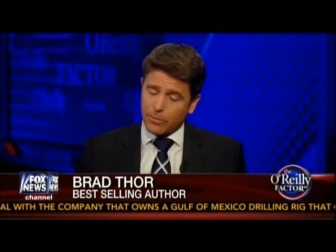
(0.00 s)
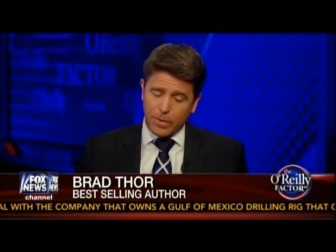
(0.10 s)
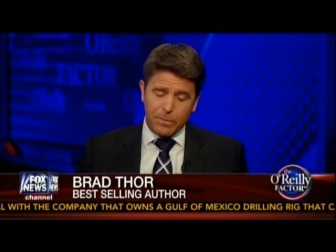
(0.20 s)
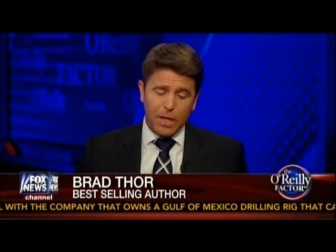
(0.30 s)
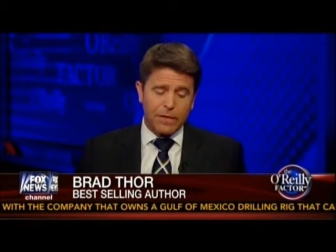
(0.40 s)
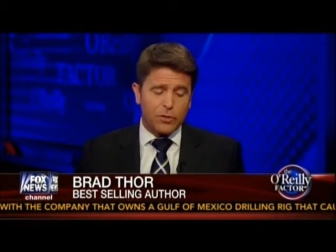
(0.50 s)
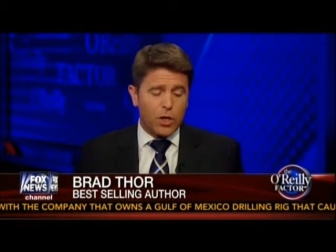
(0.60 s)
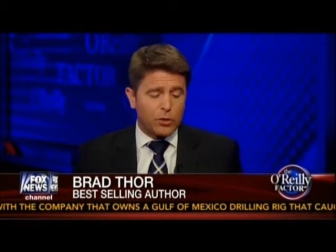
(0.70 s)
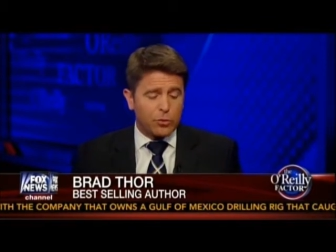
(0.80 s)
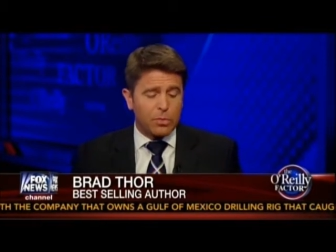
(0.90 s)
The people I've
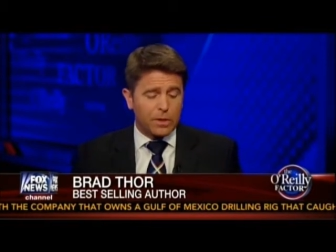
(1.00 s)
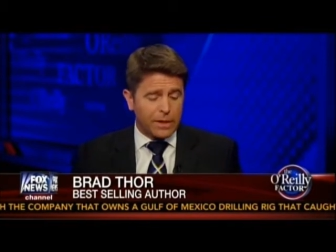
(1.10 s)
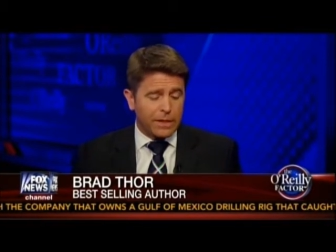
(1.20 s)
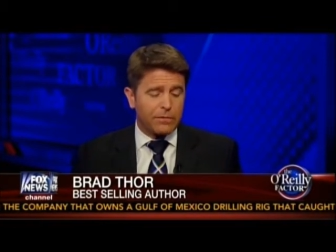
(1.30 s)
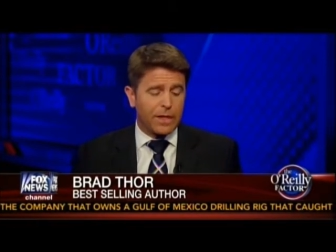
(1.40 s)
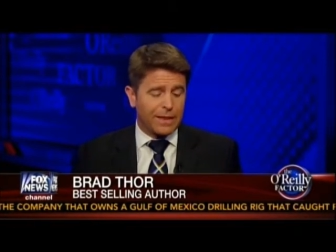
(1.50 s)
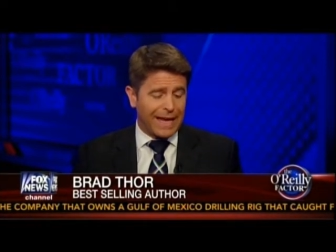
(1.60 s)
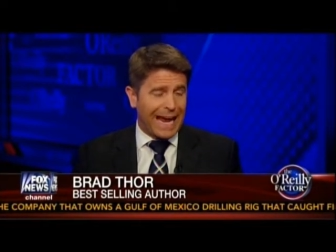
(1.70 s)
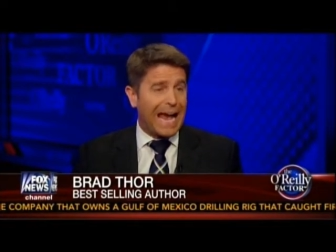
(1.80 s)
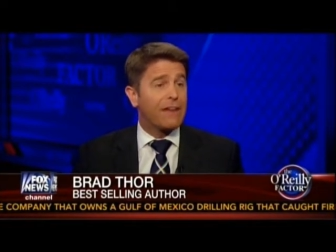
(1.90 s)
talked to believe that
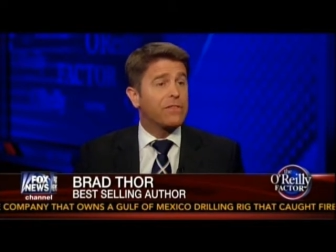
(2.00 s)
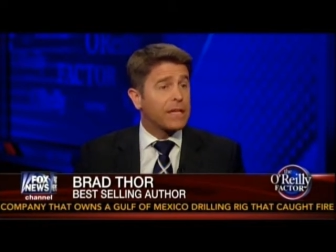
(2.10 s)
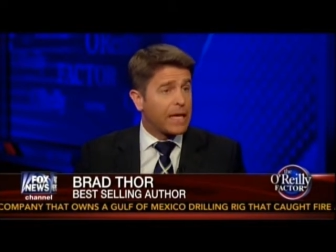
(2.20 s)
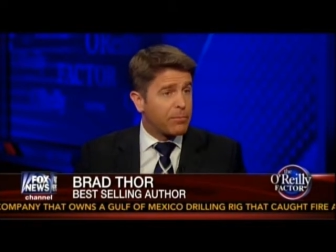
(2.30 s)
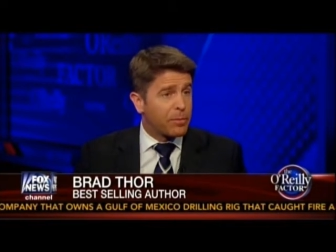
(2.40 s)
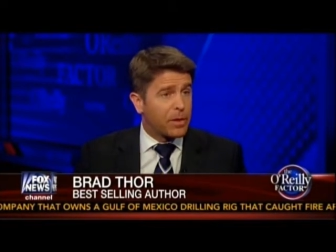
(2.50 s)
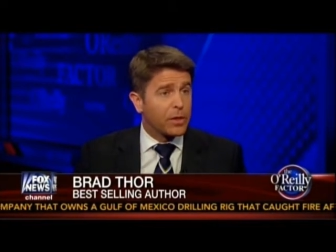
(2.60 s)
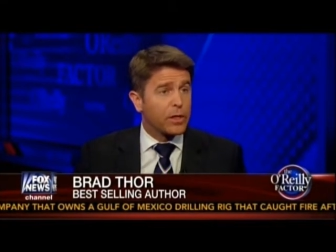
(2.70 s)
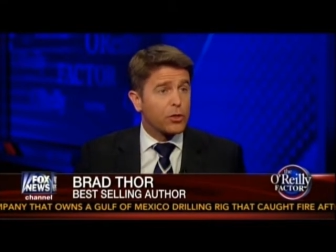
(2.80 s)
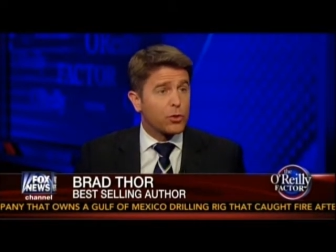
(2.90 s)
they have the
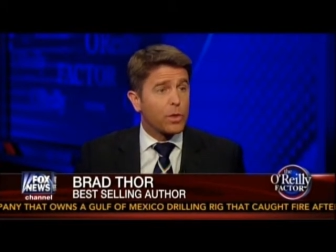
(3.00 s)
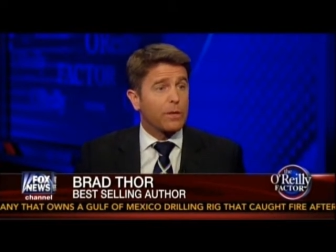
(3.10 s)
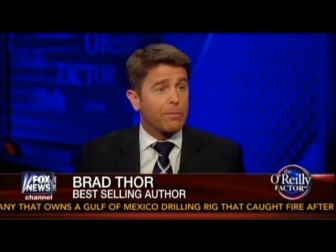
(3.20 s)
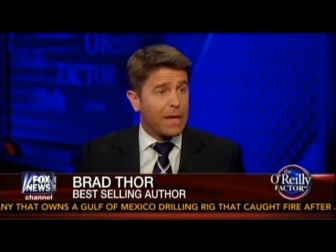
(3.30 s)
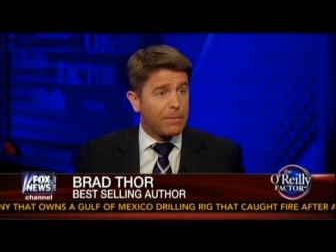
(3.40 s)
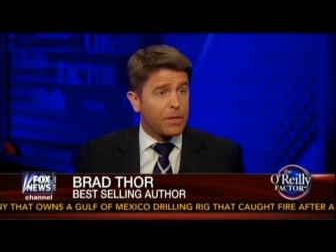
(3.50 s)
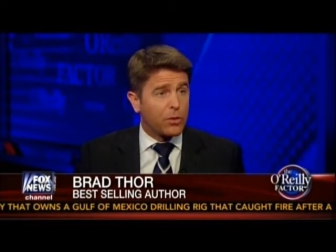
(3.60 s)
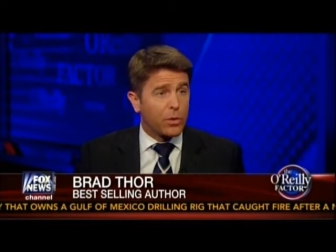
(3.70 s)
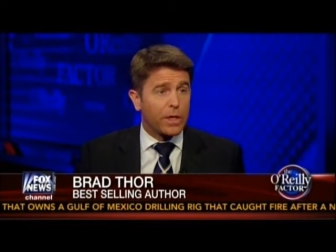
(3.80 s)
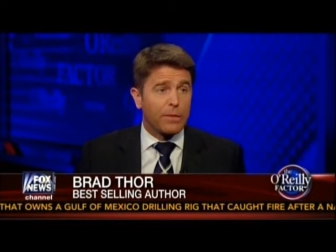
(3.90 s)
capability to do it and may be
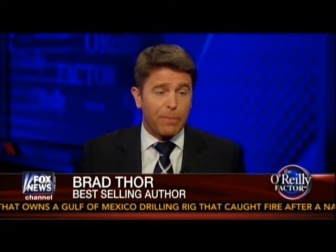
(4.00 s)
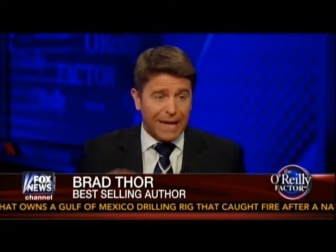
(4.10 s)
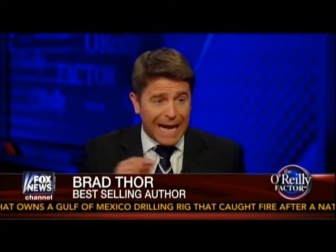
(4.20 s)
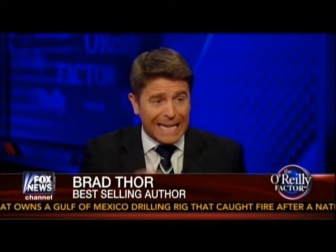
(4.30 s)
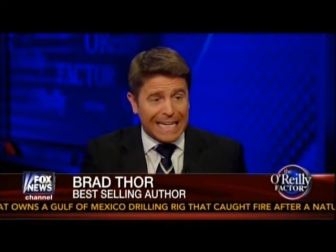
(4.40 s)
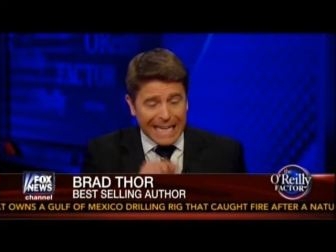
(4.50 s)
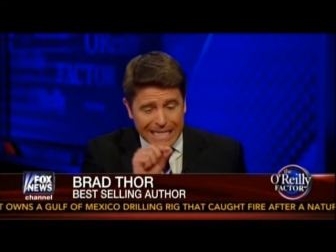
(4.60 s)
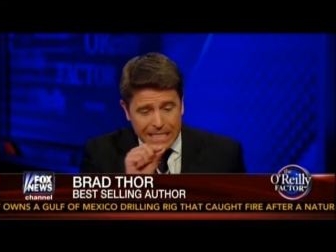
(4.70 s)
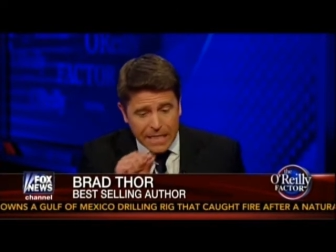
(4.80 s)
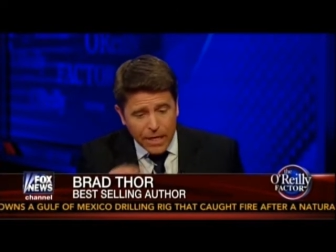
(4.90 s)
doing it, but I
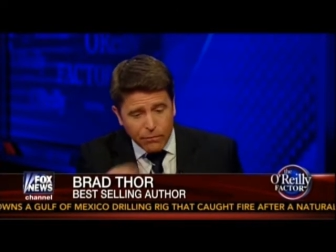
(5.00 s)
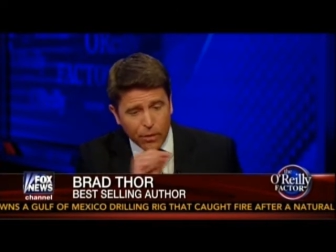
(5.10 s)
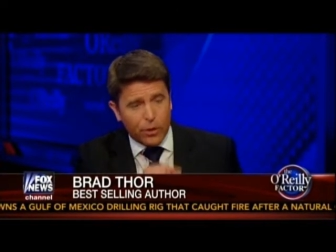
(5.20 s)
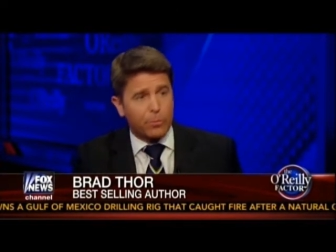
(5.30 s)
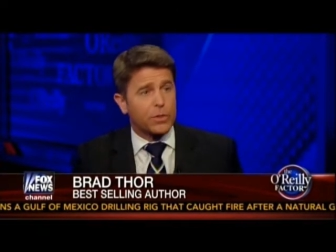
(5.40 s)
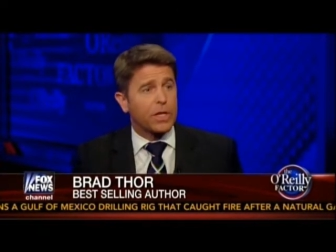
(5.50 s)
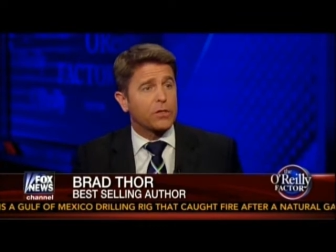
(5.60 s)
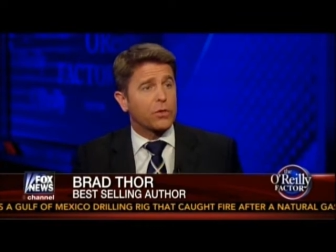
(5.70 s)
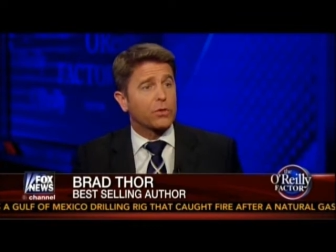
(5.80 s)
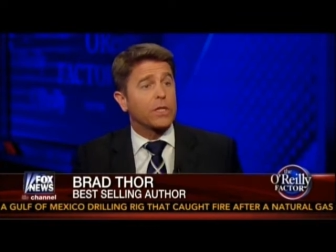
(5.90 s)
can't say for
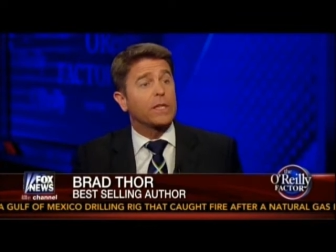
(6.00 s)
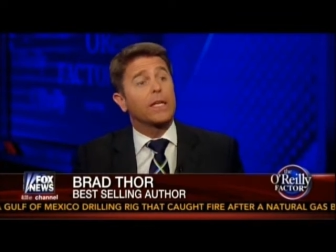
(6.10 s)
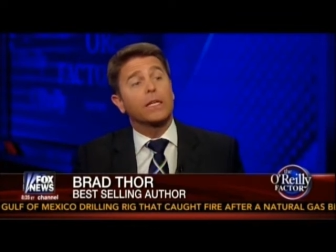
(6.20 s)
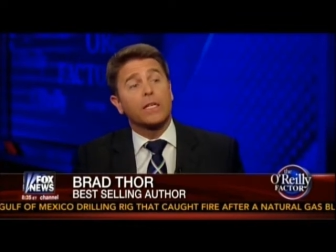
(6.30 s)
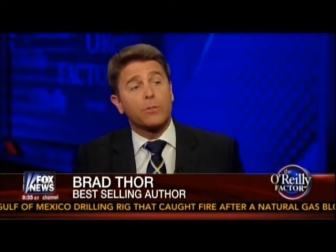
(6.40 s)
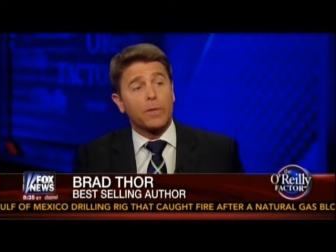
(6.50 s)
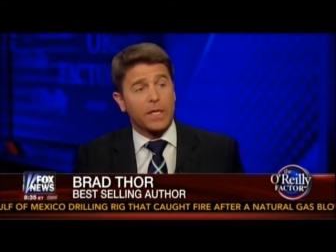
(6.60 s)
100% certainty that it is being done.